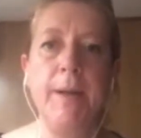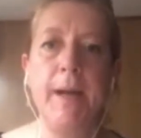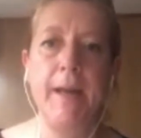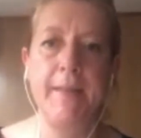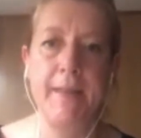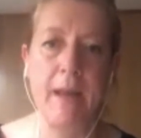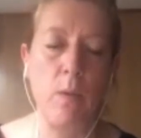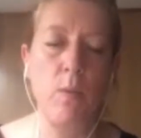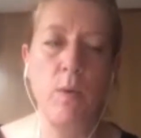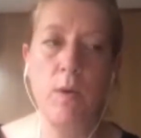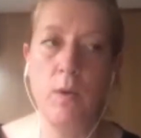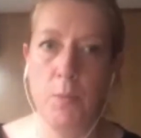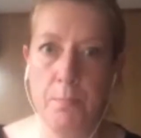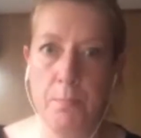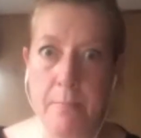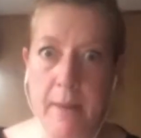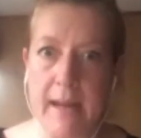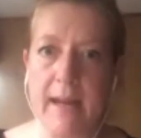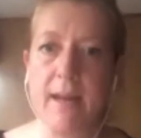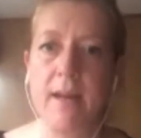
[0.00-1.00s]
And that will
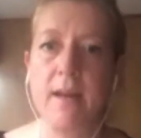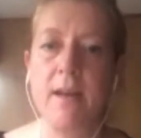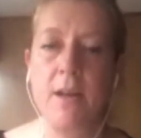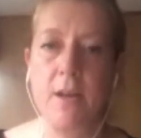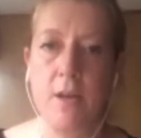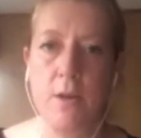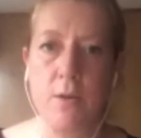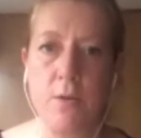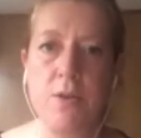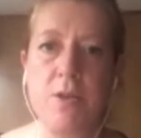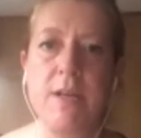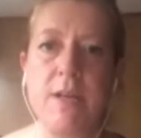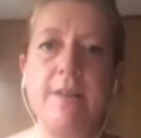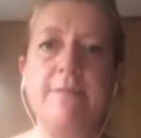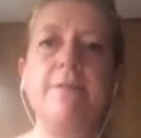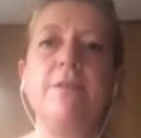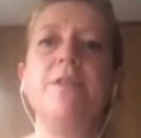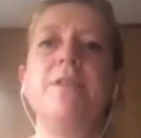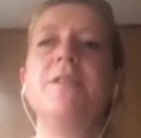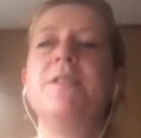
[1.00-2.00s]
make a huge
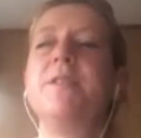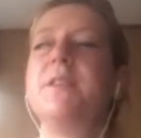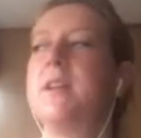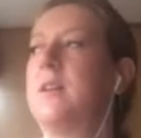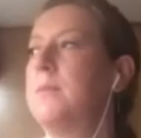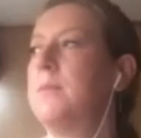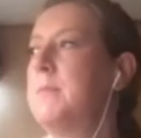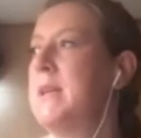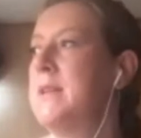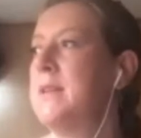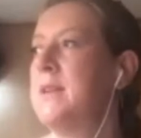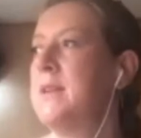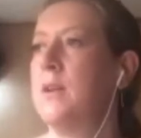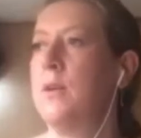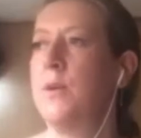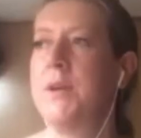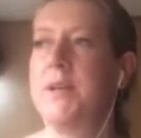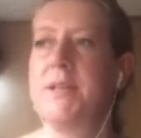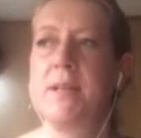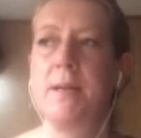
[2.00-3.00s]
difference. It'll mean that
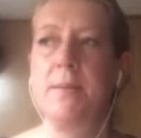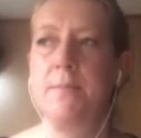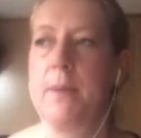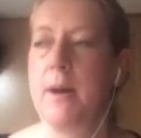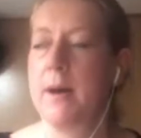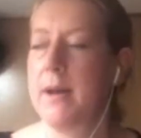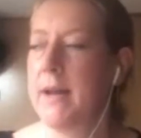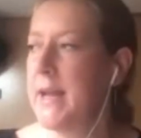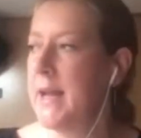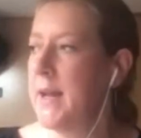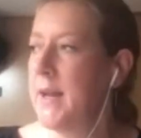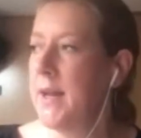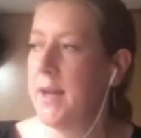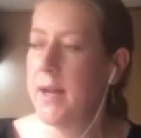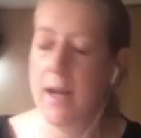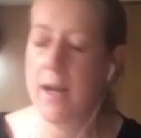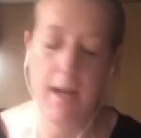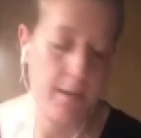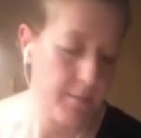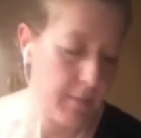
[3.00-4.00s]
lawyers can buy
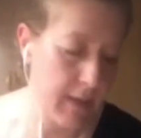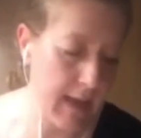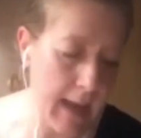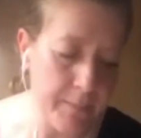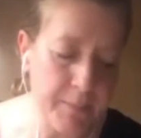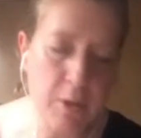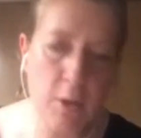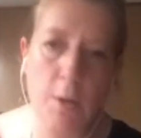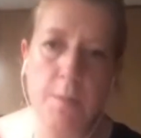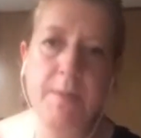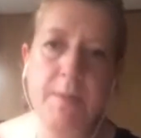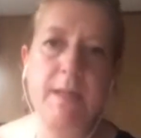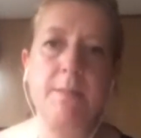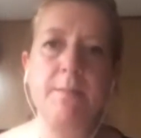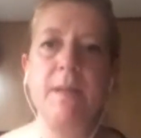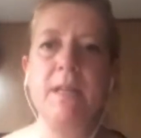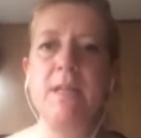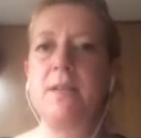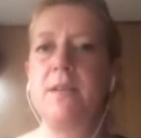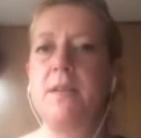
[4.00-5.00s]
laptops. It
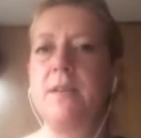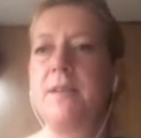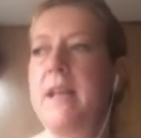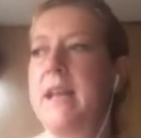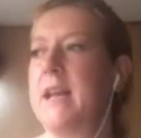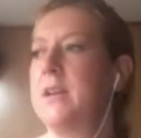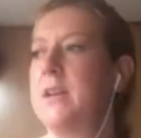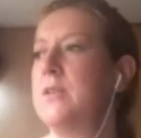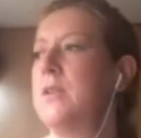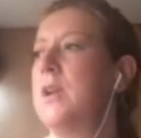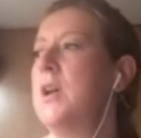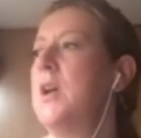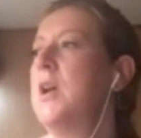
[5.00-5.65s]
means that they can